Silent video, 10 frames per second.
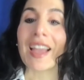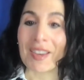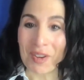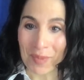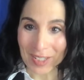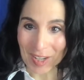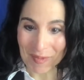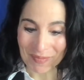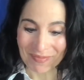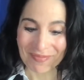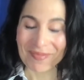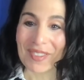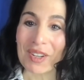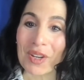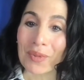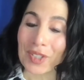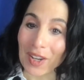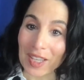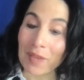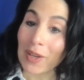I know my job. We're
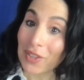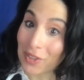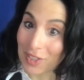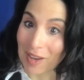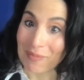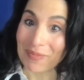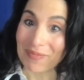talking about your job.